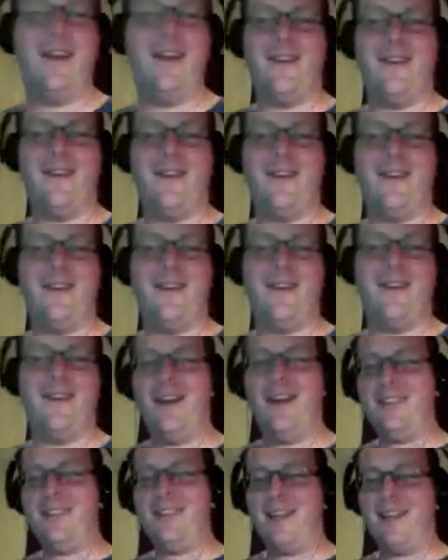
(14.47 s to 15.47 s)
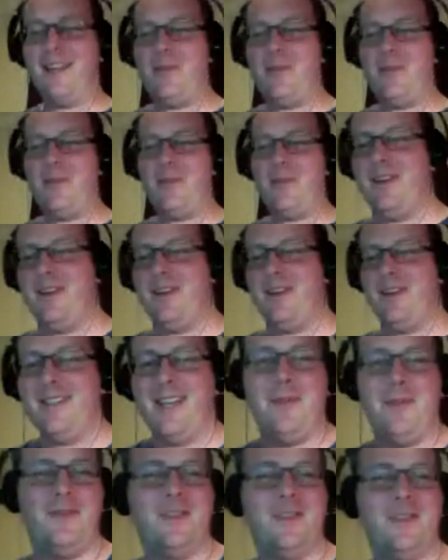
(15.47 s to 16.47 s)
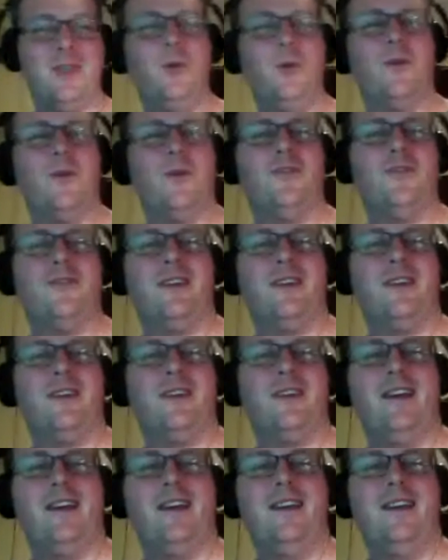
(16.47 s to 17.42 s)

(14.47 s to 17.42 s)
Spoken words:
I know, right? It's like a bit of a tour of